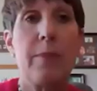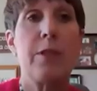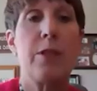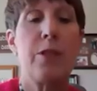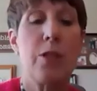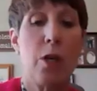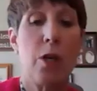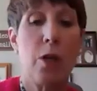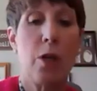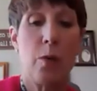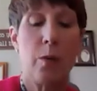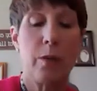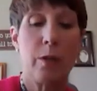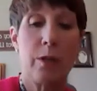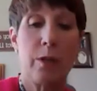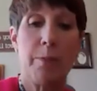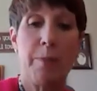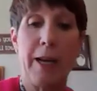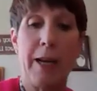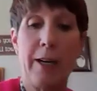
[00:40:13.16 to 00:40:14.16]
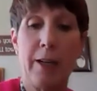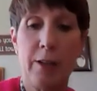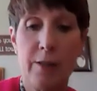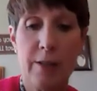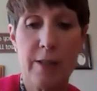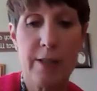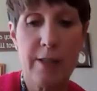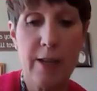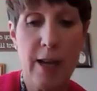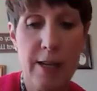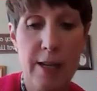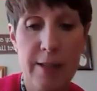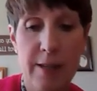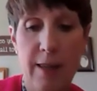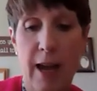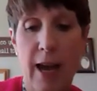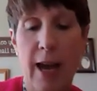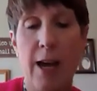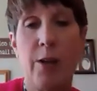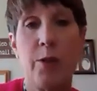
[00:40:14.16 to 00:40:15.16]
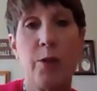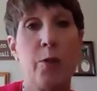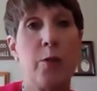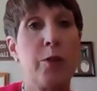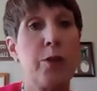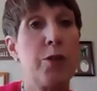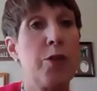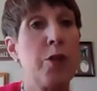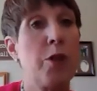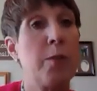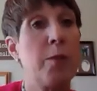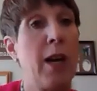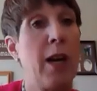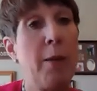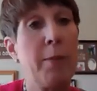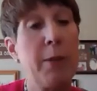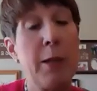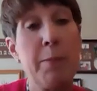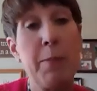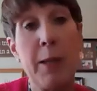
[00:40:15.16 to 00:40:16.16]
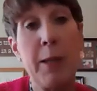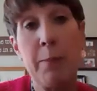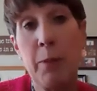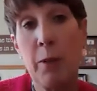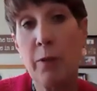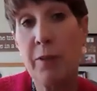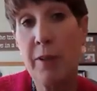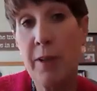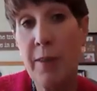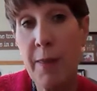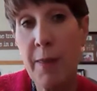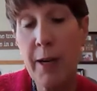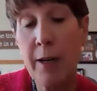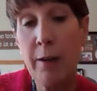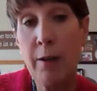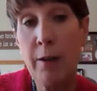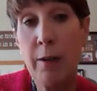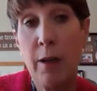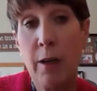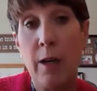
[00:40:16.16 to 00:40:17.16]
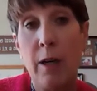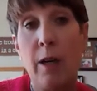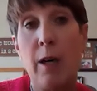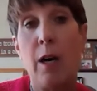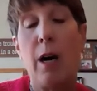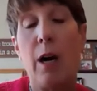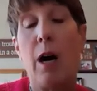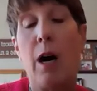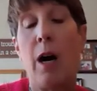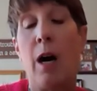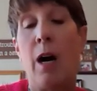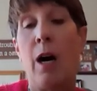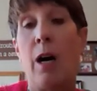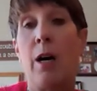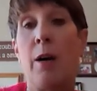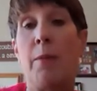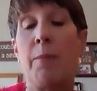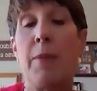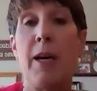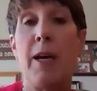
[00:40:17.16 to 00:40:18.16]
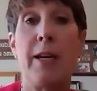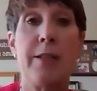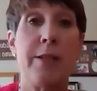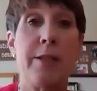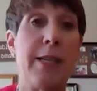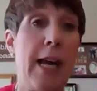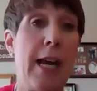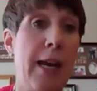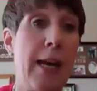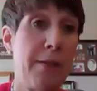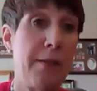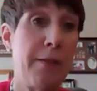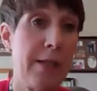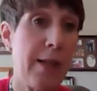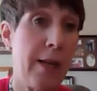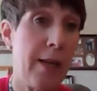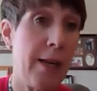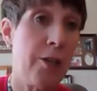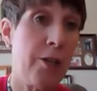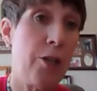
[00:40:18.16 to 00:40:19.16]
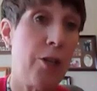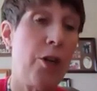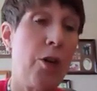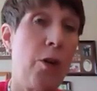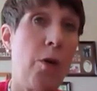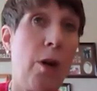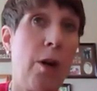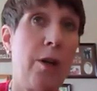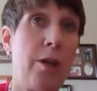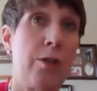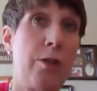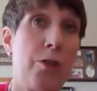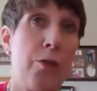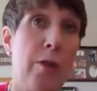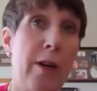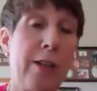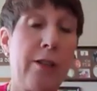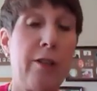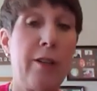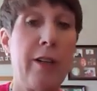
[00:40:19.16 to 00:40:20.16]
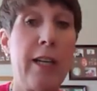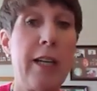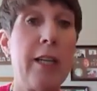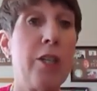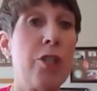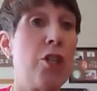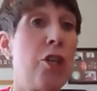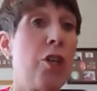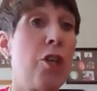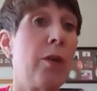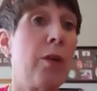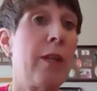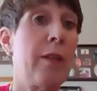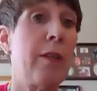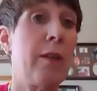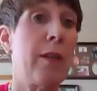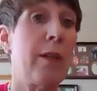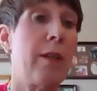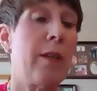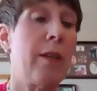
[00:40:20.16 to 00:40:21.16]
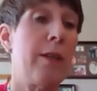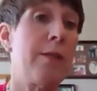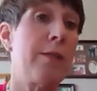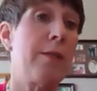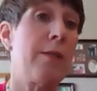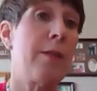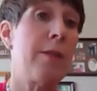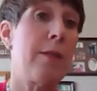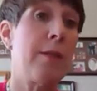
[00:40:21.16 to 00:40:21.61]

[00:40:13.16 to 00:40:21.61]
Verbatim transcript: So depending on the size of the house will determine how many people are in there. Um, as Dave said, you know, on Shrek on his, you know, he's